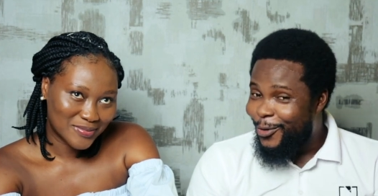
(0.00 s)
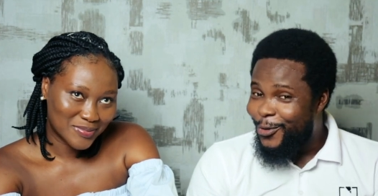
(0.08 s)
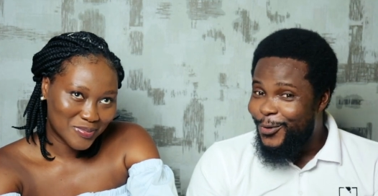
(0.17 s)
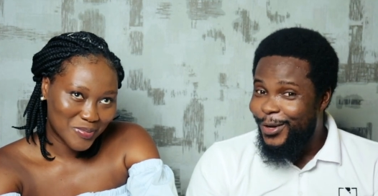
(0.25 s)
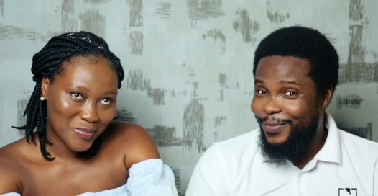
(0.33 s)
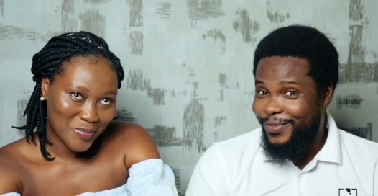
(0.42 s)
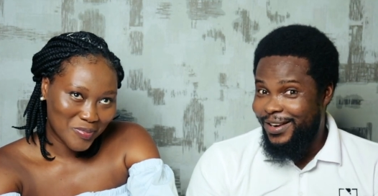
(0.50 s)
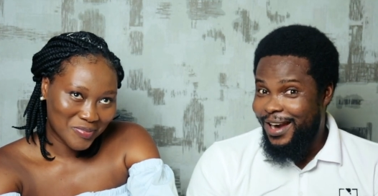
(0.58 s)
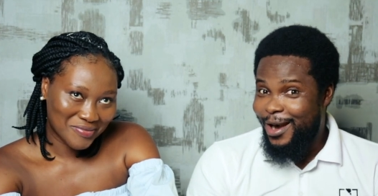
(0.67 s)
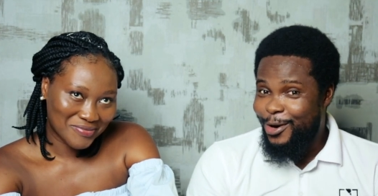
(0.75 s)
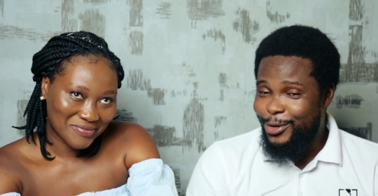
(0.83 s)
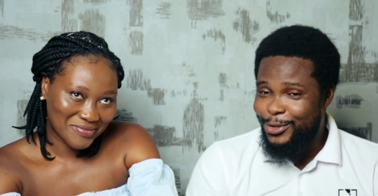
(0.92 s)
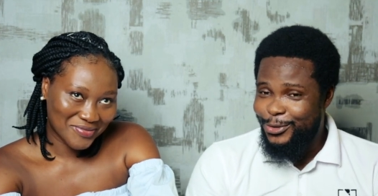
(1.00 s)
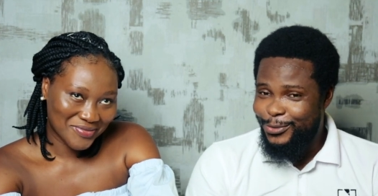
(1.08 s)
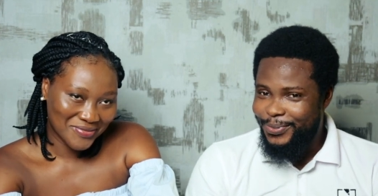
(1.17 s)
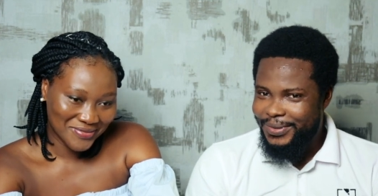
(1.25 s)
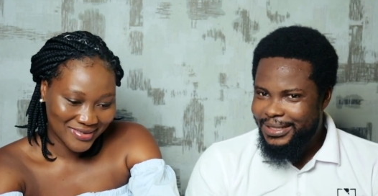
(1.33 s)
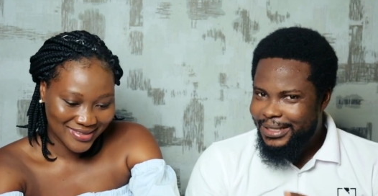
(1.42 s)
Speaker 1: banku with
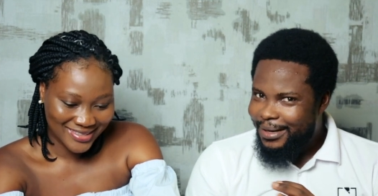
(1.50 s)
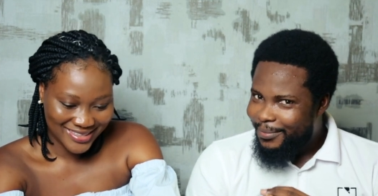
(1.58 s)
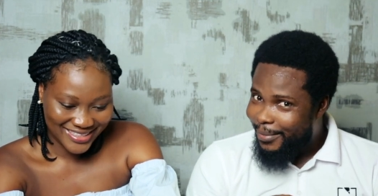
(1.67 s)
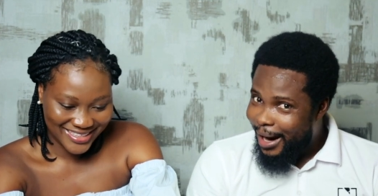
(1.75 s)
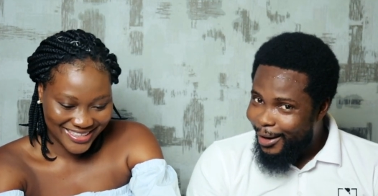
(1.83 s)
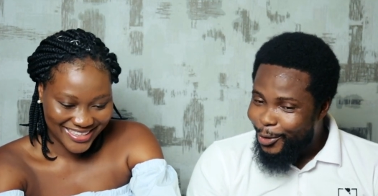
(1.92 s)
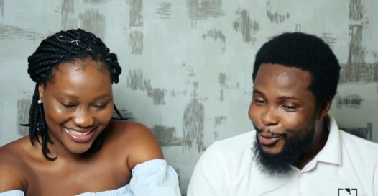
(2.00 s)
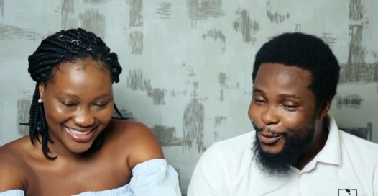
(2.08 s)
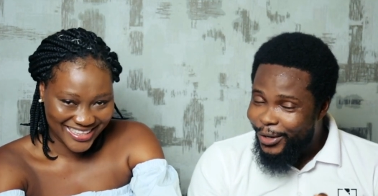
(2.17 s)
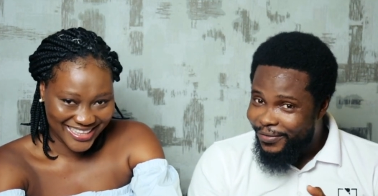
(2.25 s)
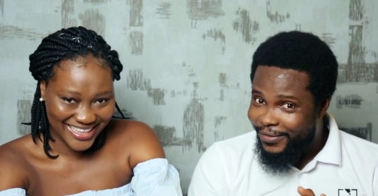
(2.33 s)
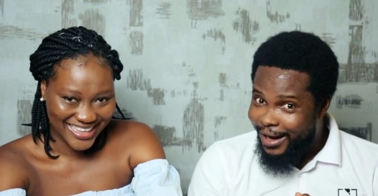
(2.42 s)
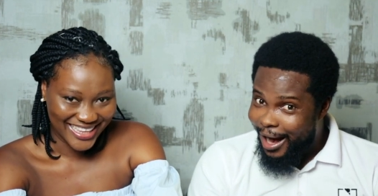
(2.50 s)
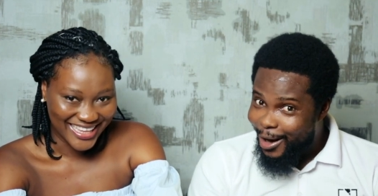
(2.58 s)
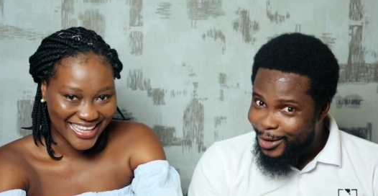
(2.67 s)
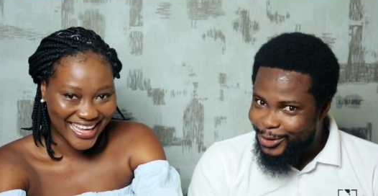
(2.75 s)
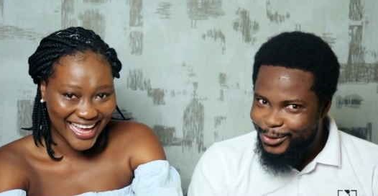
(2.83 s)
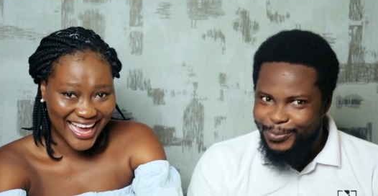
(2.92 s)
granule soup. Banku
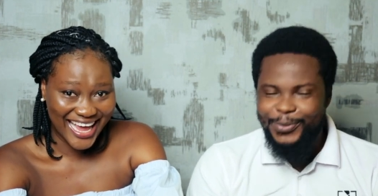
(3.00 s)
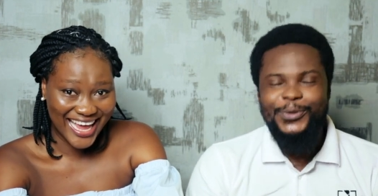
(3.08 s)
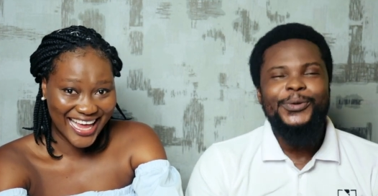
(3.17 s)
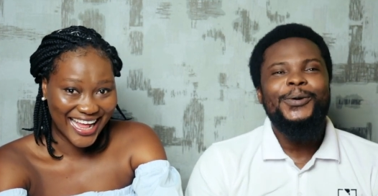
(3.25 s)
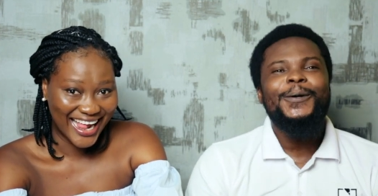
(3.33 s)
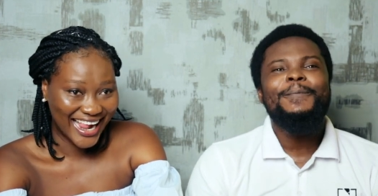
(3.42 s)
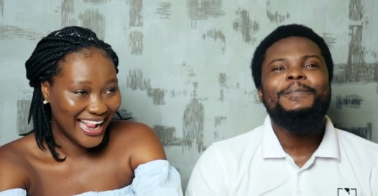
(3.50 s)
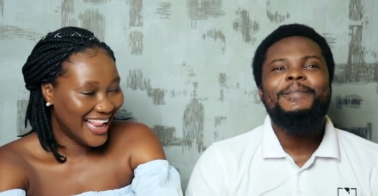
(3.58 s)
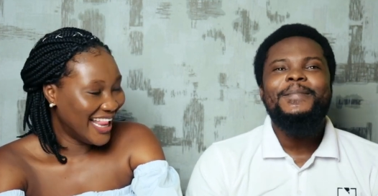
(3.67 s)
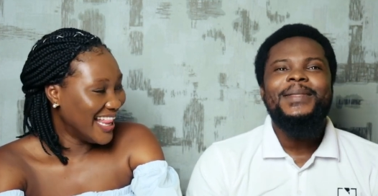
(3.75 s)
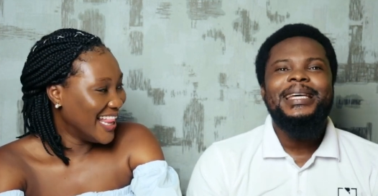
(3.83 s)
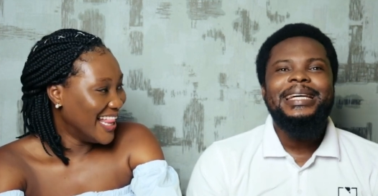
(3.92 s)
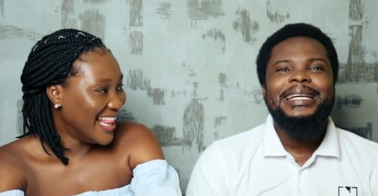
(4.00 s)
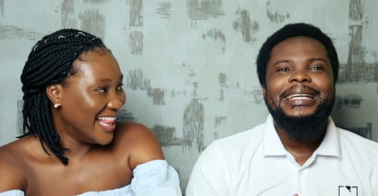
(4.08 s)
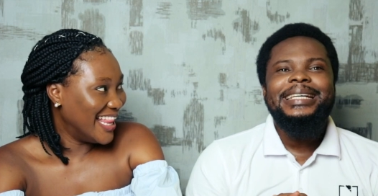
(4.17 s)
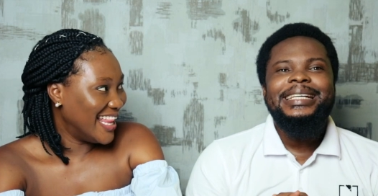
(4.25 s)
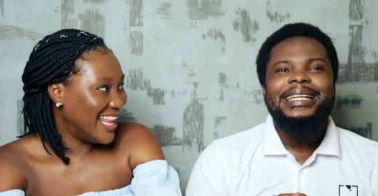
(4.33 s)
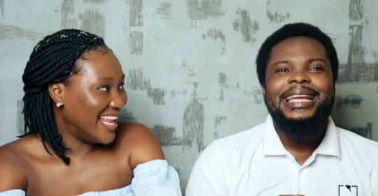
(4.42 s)
with granule soup.
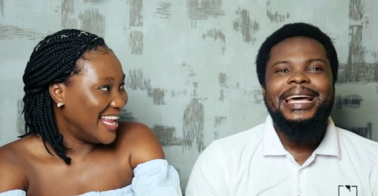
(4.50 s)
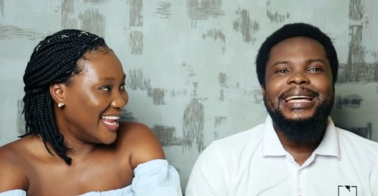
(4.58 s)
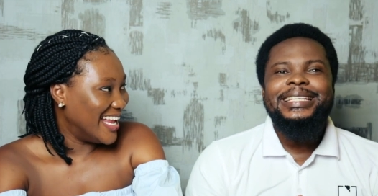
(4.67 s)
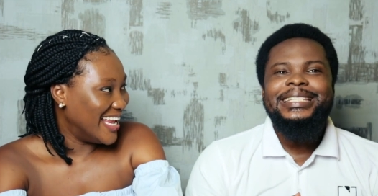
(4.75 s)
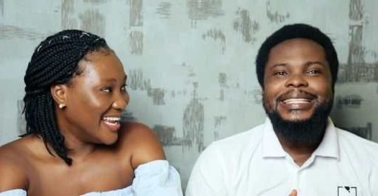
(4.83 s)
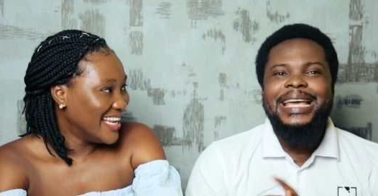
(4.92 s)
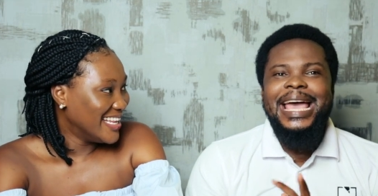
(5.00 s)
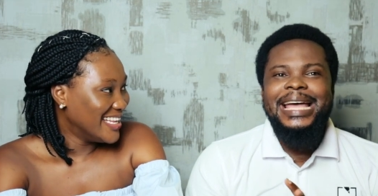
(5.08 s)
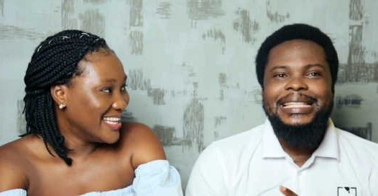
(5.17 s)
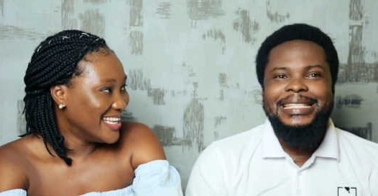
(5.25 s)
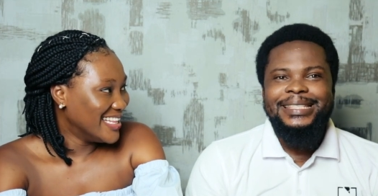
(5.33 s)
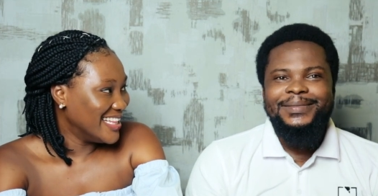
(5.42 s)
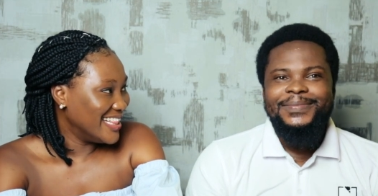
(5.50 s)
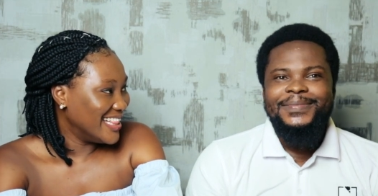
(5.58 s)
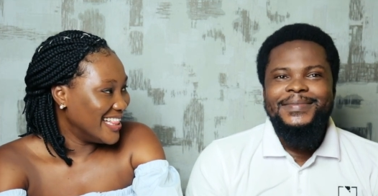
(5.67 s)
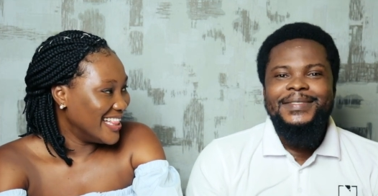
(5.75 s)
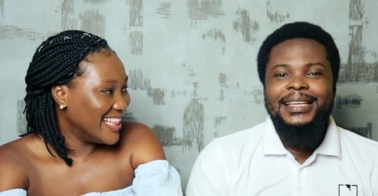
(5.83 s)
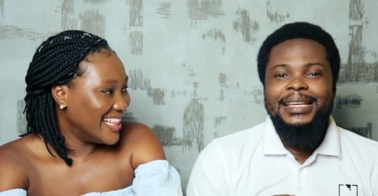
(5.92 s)
Then she
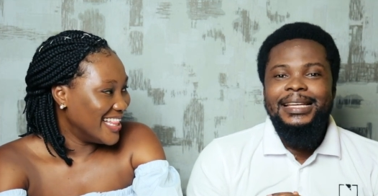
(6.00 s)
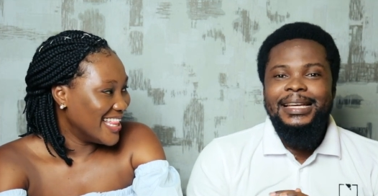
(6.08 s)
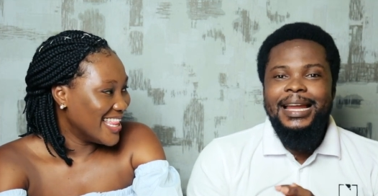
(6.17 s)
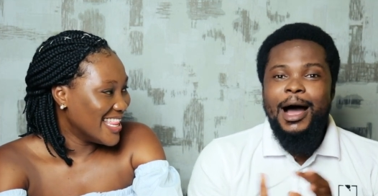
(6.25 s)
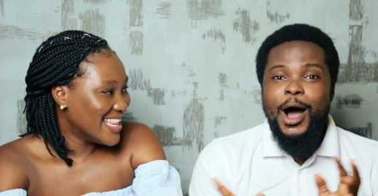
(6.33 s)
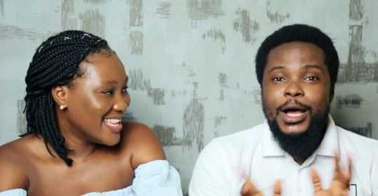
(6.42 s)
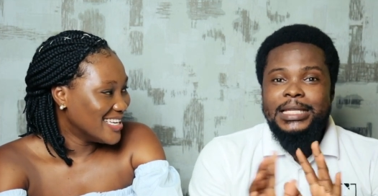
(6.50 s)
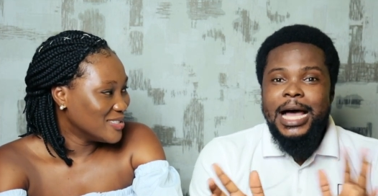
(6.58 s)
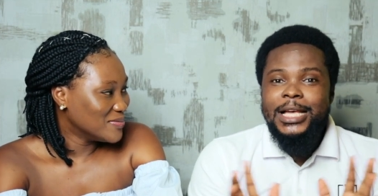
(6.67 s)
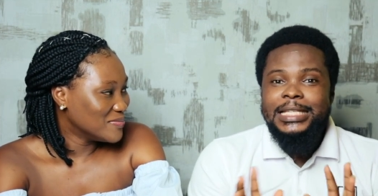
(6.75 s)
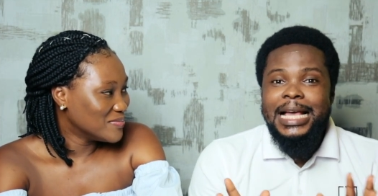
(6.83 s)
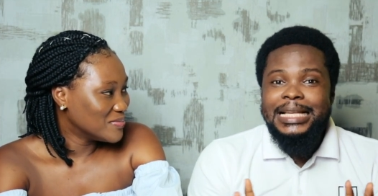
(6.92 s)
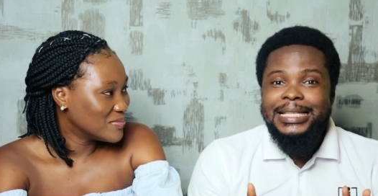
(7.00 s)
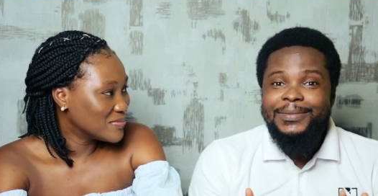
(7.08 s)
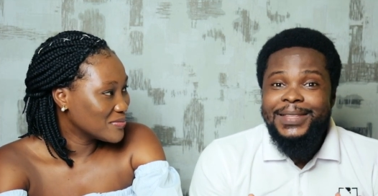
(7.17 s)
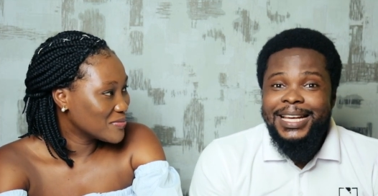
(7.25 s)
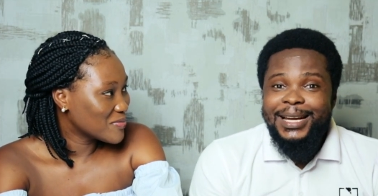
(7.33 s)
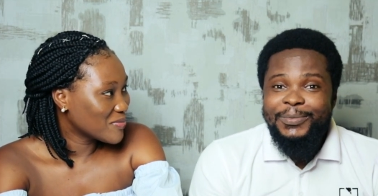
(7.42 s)
ate. That was how
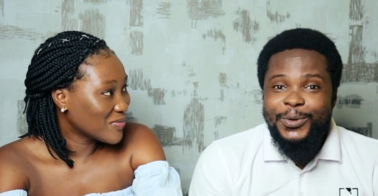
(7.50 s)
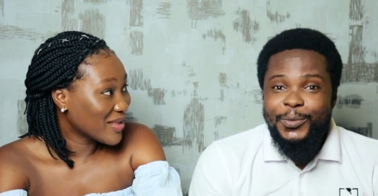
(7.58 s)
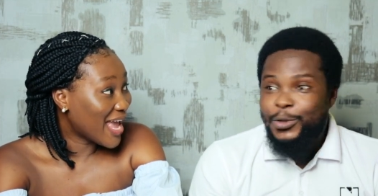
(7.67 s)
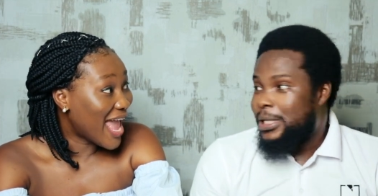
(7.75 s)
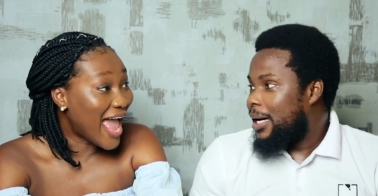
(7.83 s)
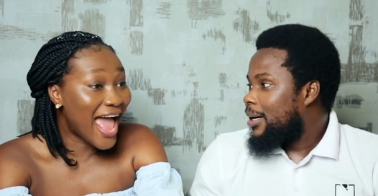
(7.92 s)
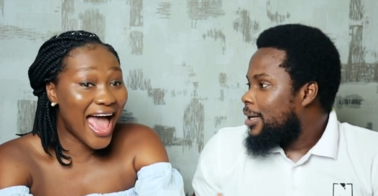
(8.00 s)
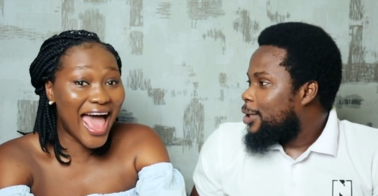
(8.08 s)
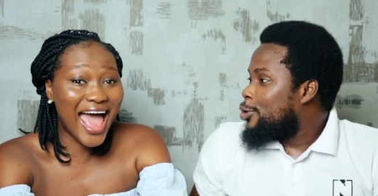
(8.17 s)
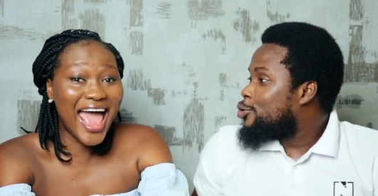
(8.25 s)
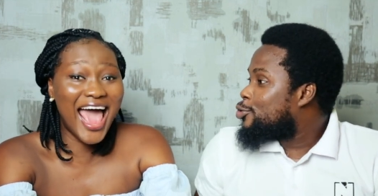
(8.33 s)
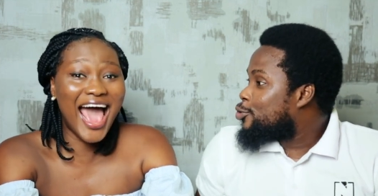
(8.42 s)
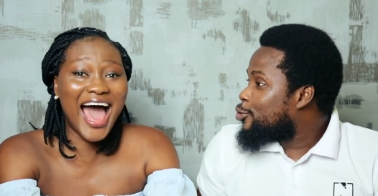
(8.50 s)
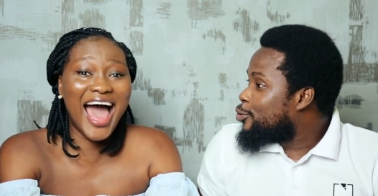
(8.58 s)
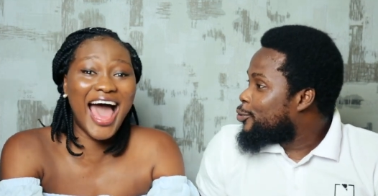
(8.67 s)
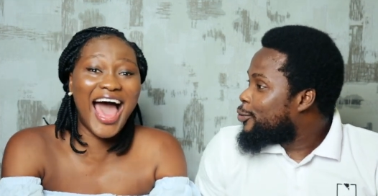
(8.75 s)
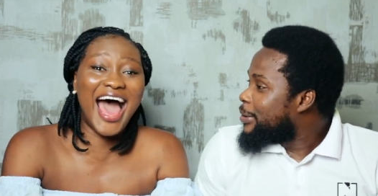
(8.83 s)
she accepted the proposal. It's